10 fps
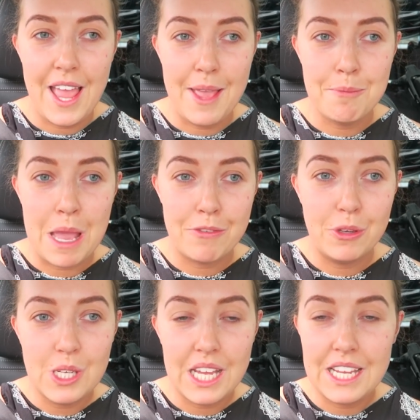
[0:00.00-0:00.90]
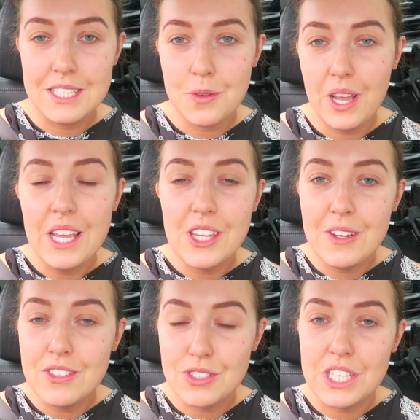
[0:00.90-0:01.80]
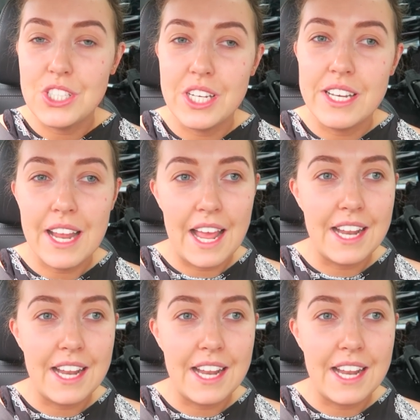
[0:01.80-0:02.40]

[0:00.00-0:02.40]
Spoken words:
but I feel like it's quite a cute tradition,